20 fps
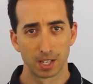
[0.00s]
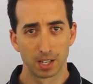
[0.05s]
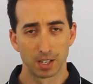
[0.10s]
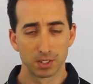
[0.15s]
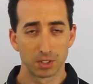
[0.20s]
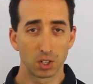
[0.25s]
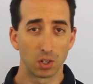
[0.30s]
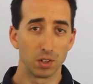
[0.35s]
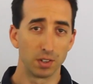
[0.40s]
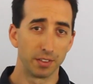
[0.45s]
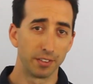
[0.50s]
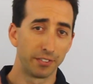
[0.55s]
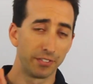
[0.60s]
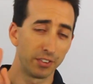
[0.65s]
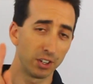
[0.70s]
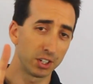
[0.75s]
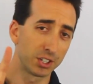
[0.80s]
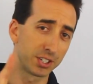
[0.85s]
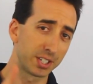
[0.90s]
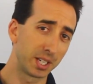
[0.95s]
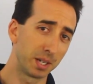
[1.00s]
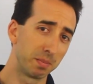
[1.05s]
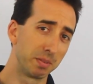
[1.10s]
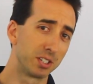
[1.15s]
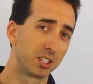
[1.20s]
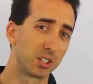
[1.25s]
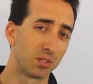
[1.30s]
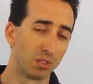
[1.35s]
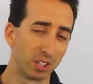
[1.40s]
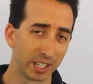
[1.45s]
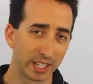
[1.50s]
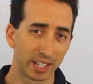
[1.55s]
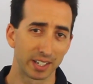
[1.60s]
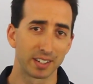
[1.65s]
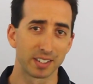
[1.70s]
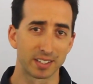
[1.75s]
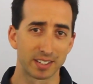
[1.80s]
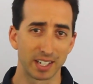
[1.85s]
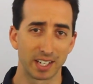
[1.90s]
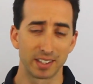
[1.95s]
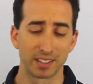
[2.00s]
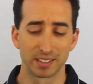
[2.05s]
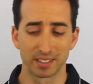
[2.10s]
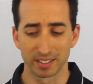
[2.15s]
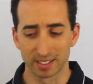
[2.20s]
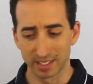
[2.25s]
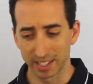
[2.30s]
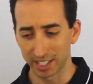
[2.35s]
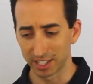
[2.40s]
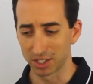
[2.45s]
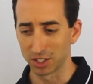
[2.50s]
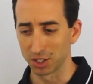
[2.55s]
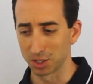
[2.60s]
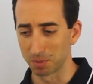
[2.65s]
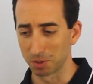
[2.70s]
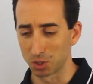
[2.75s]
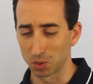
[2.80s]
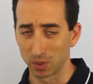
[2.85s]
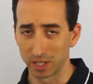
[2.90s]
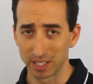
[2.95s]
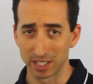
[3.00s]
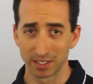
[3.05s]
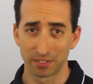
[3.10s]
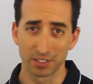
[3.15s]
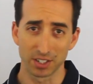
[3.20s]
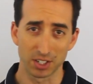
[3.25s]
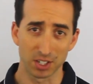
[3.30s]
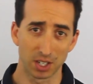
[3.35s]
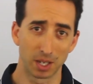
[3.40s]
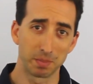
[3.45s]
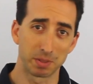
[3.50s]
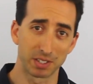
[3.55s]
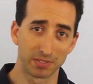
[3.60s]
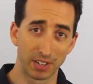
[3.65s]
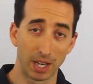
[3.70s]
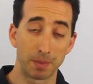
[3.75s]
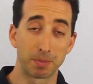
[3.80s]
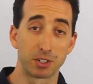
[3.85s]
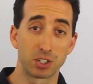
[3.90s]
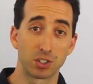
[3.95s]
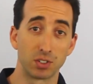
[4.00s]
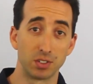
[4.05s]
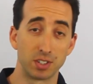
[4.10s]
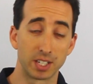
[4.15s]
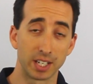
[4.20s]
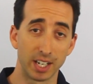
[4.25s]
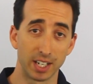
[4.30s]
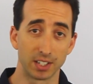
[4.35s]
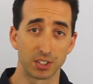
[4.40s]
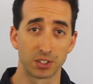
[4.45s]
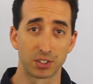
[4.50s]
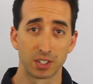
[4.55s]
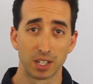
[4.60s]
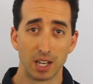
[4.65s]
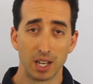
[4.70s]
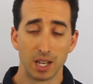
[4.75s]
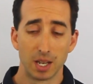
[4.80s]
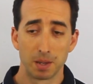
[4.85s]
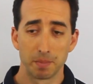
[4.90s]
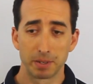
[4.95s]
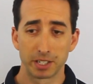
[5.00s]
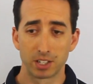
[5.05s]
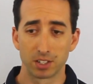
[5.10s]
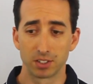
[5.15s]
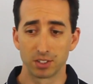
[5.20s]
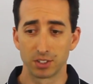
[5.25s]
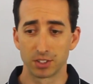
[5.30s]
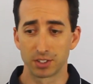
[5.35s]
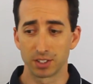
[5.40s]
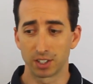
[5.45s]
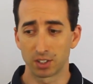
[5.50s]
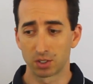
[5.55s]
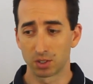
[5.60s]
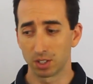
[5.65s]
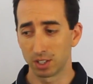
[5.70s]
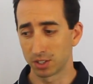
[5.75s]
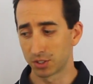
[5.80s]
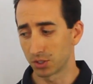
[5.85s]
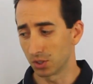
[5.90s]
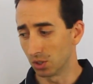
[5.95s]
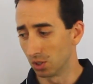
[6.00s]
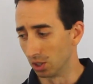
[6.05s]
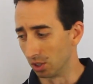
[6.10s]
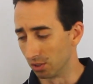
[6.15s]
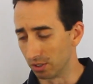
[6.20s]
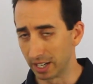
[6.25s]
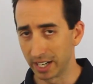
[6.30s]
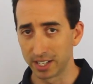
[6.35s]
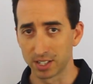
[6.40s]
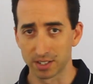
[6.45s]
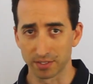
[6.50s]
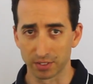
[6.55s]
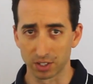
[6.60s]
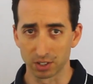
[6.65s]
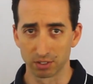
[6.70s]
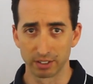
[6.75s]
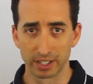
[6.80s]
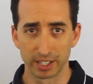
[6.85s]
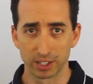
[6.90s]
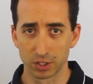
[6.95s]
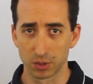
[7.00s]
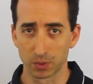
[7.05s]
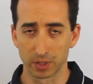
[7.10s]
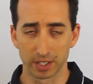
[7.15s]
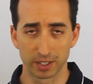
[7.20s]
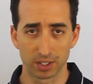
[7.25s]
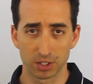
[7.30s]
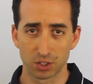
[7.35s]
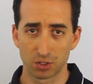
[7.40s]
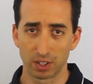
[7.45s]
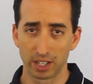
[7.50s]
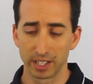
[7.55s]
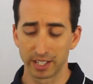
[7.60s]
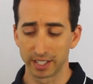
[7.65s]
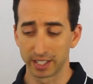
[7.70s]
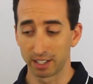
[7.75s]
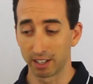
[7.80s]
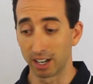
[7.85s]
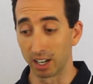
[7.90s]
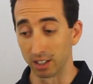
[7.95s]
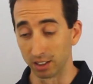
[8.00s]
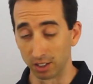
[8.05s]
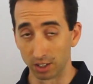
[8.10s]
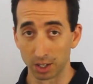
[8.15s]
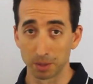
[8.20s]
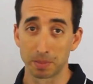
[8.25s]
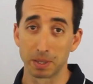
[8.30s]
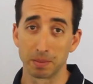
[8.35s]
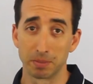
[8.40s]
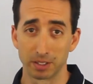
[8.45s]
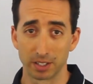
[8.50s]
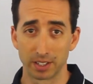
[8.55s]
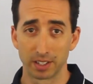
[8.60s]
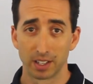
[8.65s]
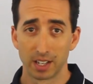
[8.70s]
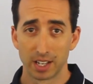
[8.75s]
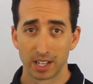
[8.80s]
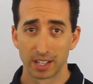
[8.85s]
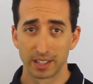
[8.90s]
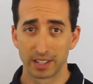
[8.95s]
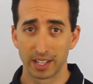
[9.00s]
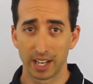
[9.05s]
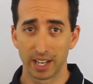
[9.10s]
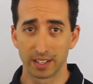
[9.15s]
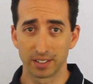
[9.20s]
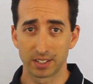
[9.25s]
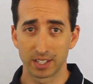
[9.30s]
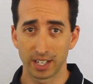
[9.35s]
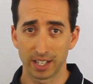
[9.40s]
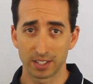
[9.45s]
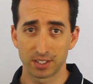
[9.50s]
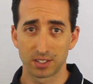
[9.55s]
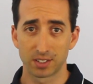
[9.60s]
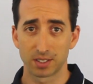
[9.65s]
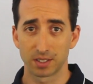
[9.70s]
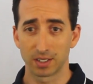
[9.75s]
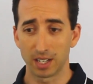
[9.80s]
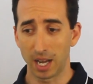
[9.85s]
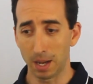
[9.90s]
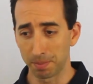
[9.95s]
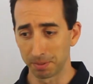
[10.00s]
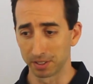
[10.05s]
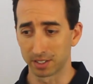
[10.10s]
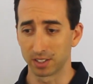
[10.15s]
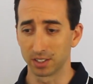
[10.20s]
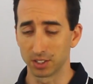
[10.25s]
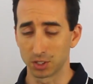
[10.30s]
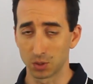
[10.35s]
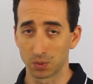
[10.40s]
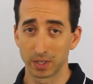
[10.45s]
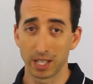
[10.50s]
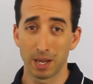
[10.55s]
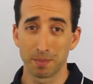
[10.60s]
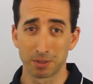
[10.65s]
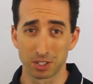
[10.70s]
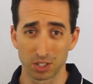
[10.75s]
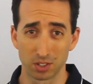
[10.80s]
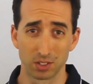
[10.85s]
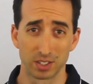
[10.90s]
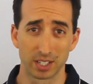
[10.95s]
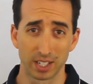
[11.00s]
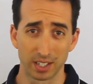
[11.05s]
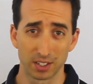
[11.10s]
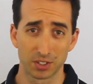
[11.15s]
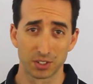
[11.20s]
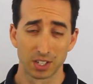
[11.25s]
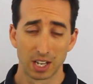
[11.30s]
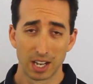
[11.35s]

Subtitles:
So the first tip is to really understand the distinctions between different types of aptitude tests, because across all range of careers within Australia, there are a lot of people that test applicants with aptitude tests.